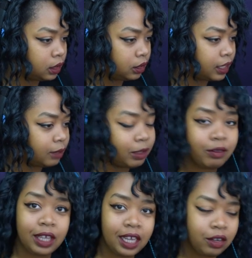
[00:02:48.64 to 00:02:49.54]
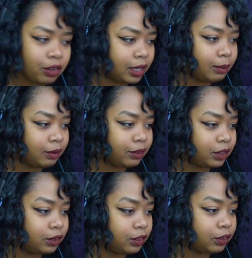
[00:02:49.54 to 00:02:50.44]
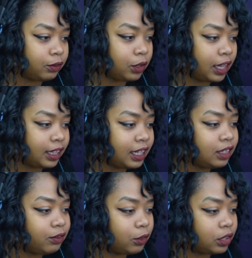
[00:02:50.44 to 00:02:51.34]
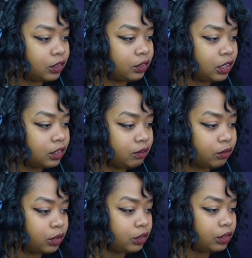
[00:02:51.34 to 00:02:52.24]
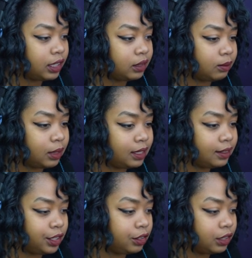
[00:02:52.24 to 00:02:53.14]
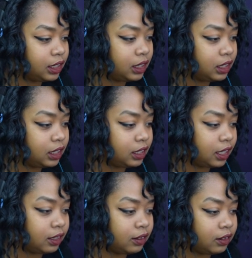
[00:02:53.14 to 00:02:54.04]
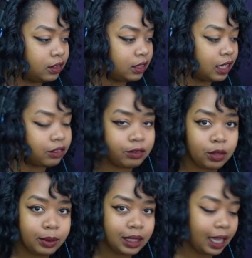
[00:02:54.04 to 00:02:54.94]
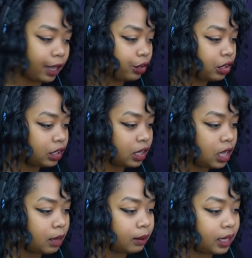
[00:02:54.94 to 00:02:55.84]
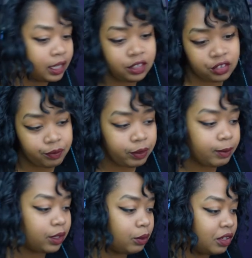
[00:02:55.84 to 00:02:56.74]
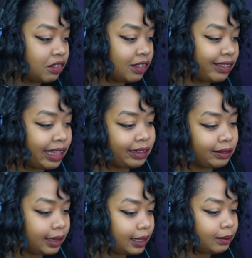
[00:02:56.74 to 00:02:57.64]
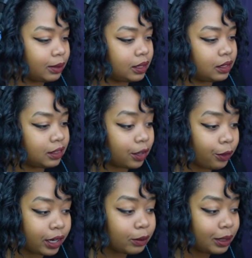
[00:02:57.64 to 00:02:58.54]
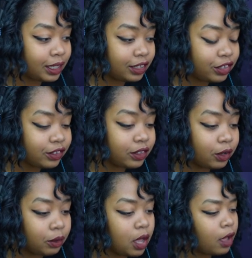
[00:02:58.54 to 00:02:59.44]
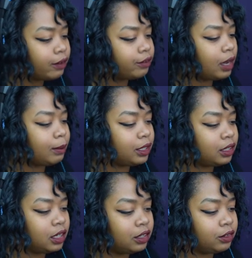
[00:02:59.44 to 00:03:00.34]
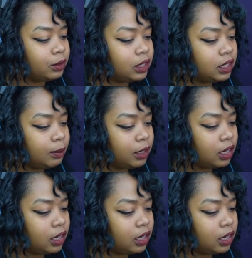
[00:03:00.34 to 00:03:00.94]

Then we have King Crudmuffin, who's 4 athletic, 4 construction, 4 strength, 1 tinkering. He has gastrophobia, can't cook, and he's amphibious, which isn't that great, but decor expectations low, vomiter. So we're gonna name our